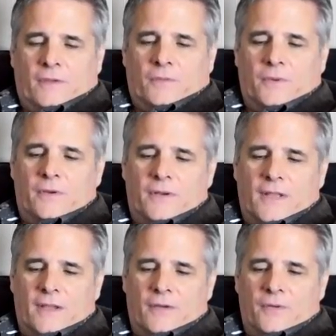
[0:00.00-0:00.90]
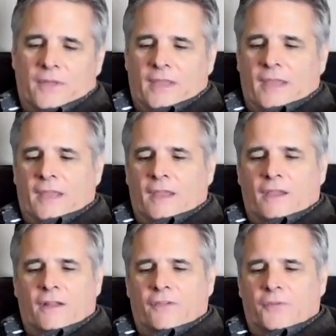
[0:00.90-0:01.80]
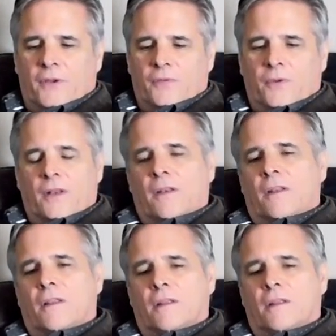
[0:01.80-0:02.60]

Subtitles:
We are now a country run